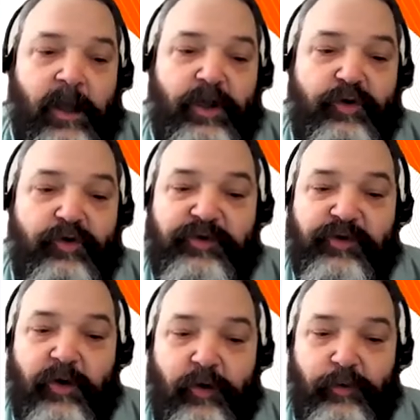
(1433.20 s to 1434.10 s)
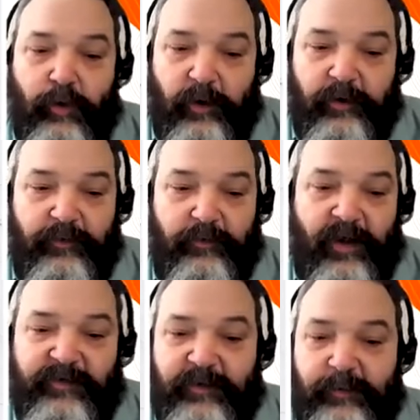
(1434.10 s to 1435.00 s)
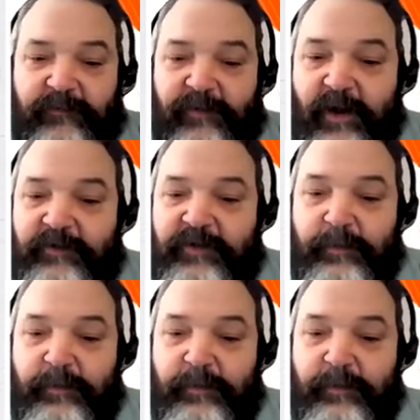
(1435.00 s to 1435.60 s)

Use your own work. Do not submit files